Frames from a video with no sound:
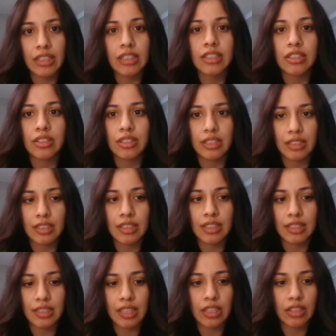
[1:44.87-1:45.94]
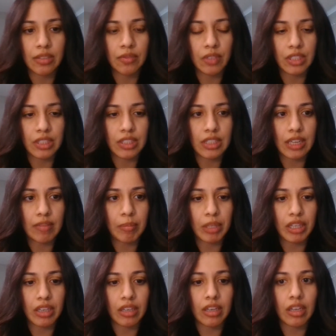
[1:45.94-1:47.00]
until 66,000 visas have
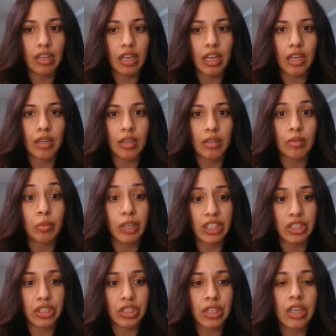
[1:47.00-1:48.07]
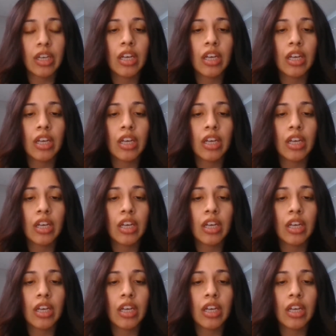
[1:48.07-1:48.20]
been reached.